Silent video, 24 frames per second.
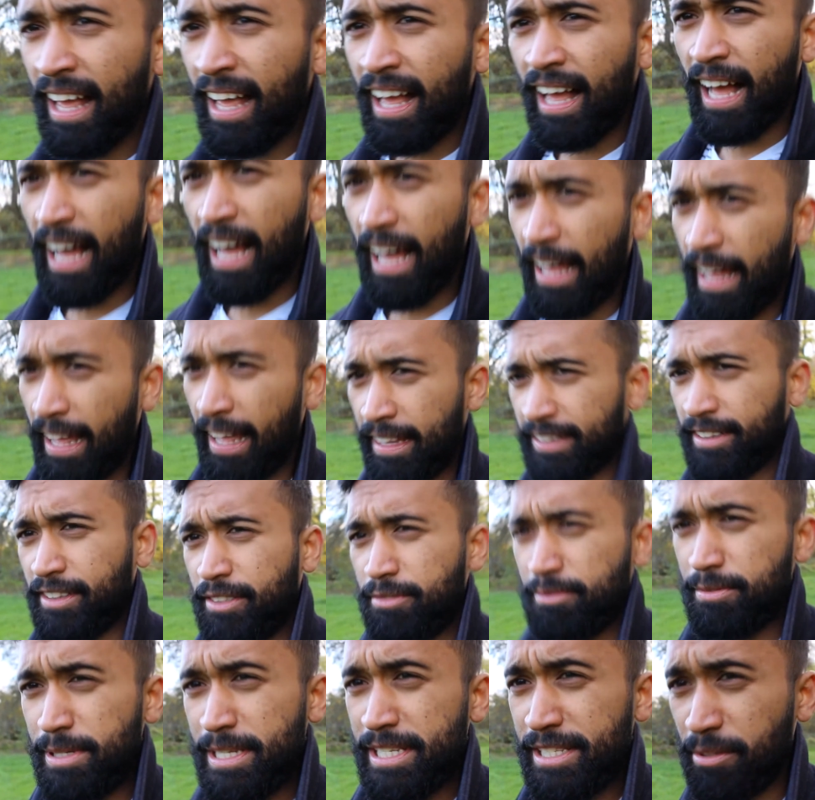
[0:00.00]
And the
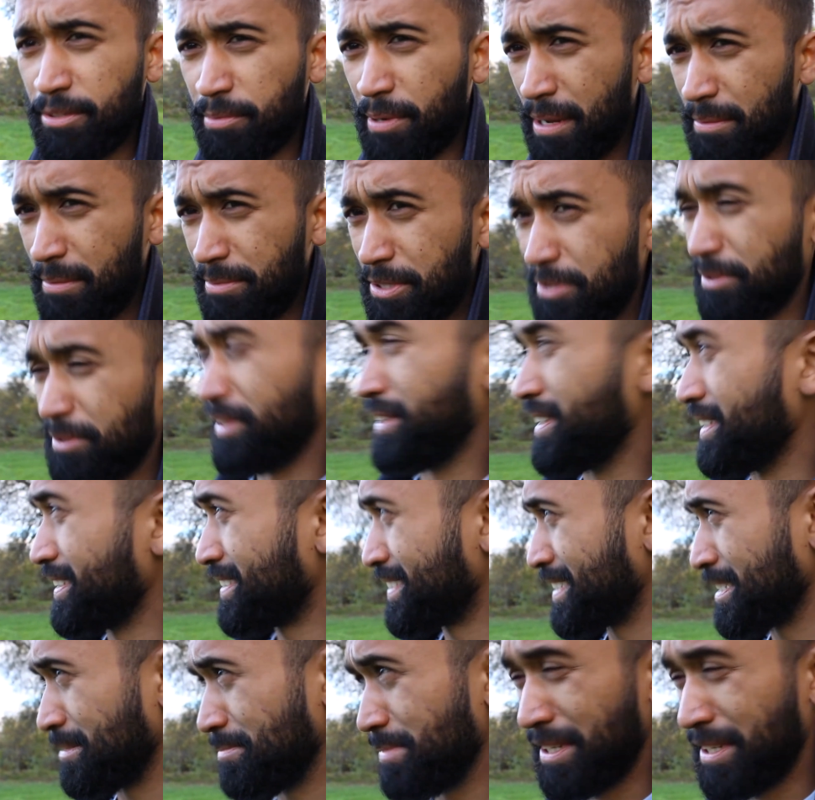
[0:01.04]
reason why I'm doing this
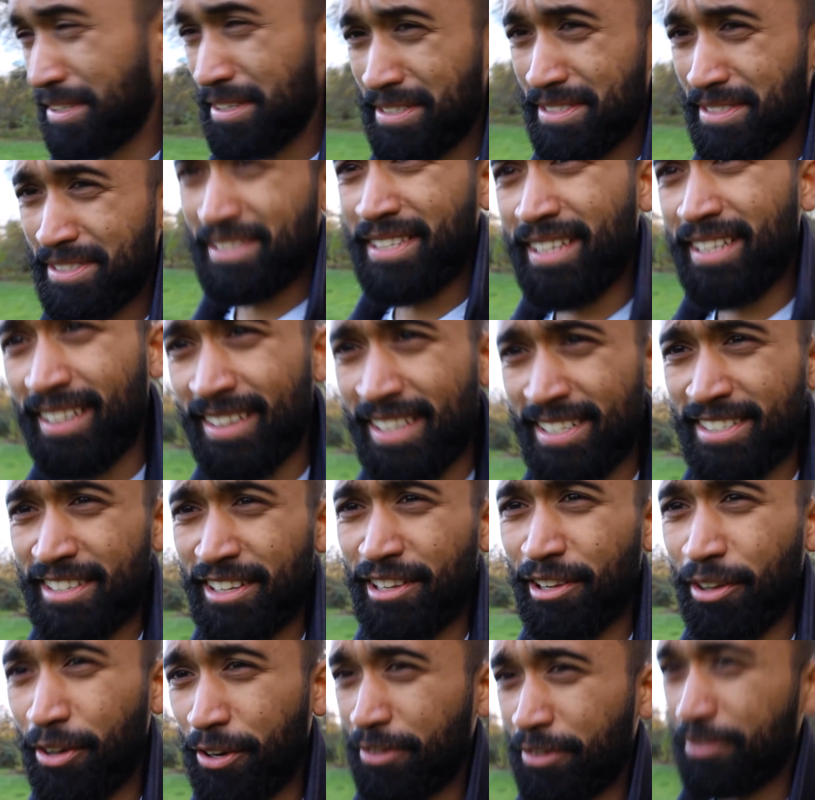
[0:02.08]
is because there's
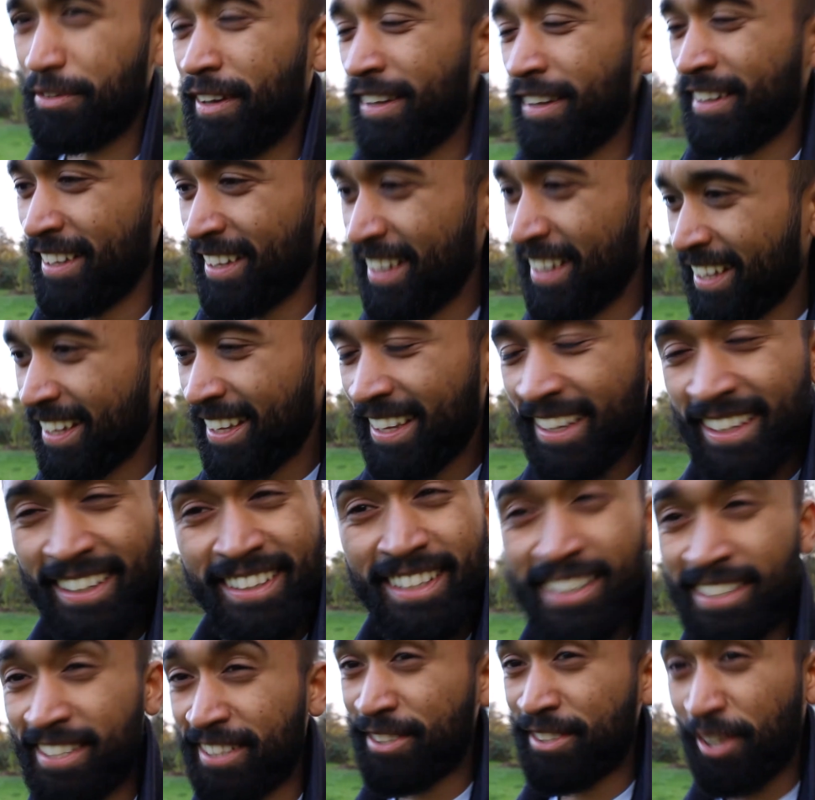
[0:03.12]

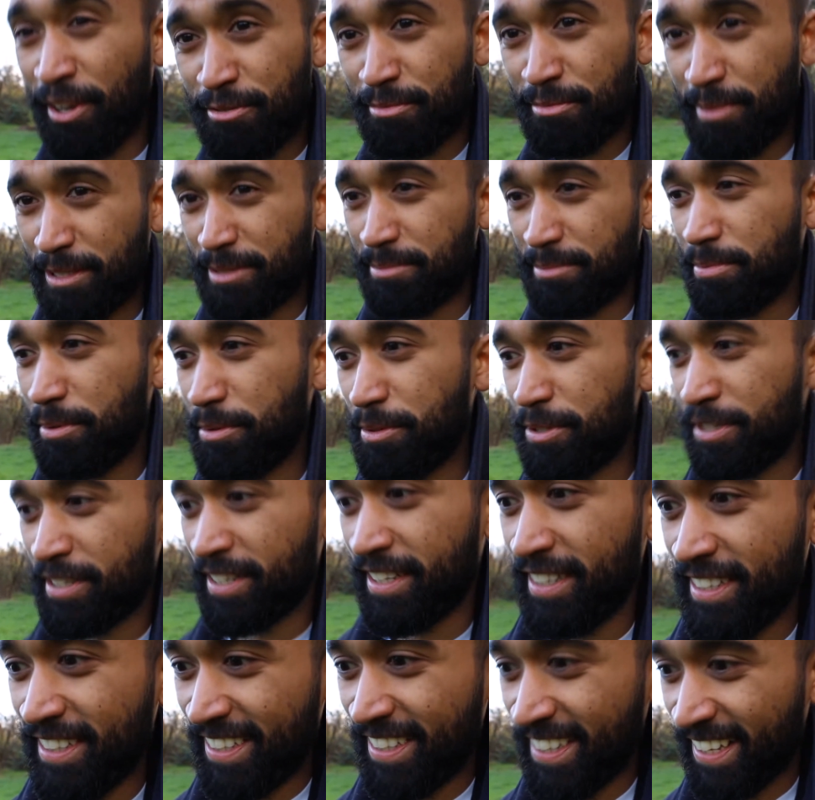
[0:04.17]
so much bullshit
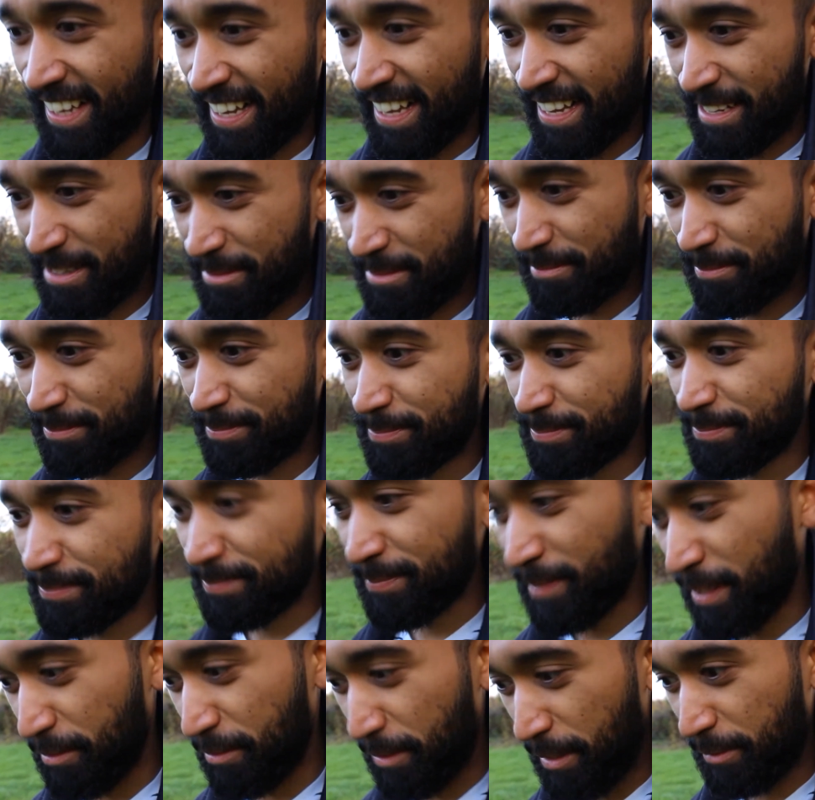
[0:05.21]

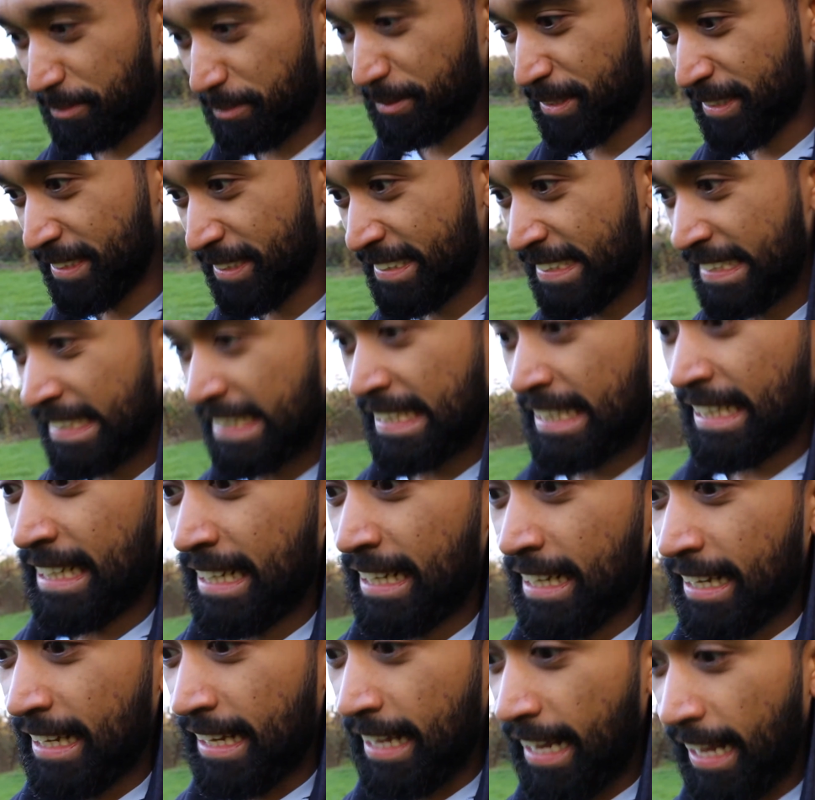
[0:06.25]
around
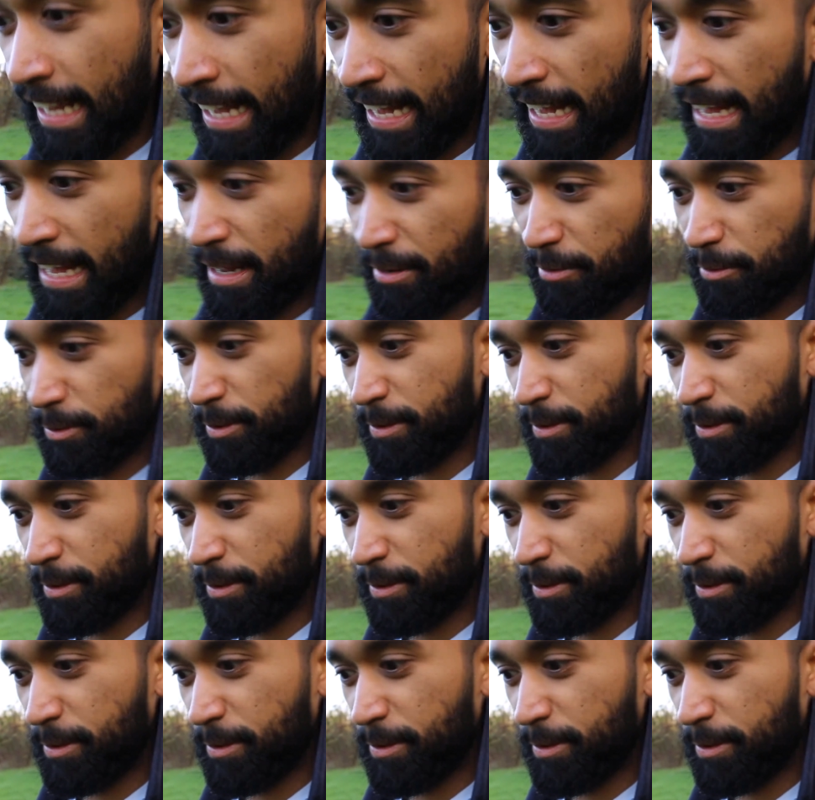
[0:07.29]
by